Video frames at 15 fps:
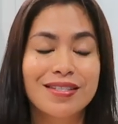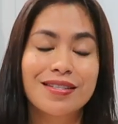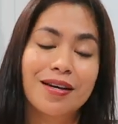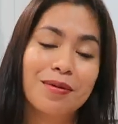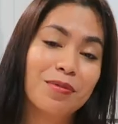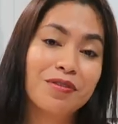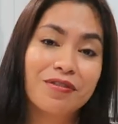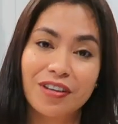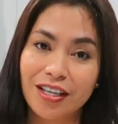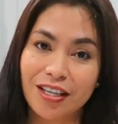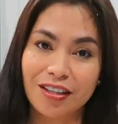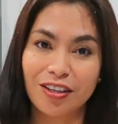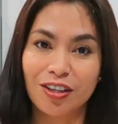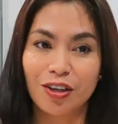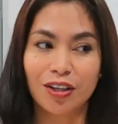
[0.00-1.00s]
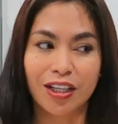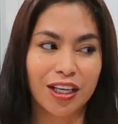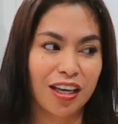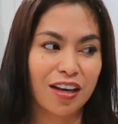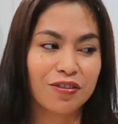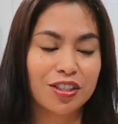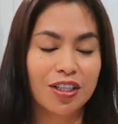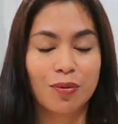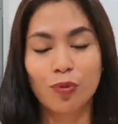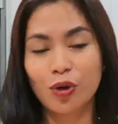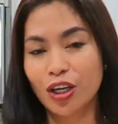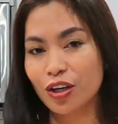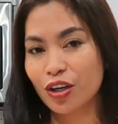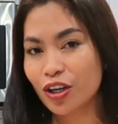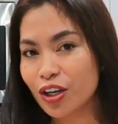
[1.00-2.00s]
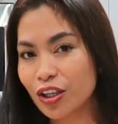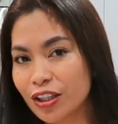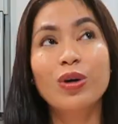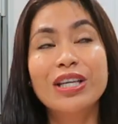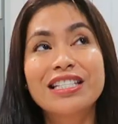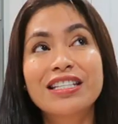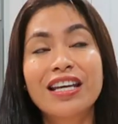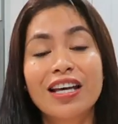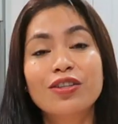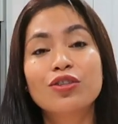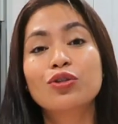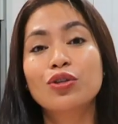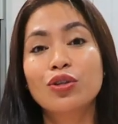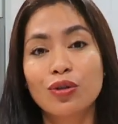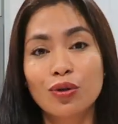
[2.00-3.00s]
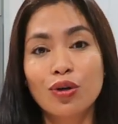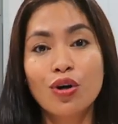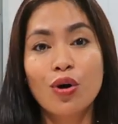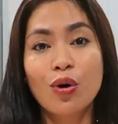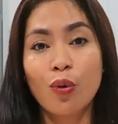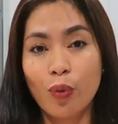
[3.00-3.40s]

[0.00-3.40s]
some of it you know like every time we cook we tend to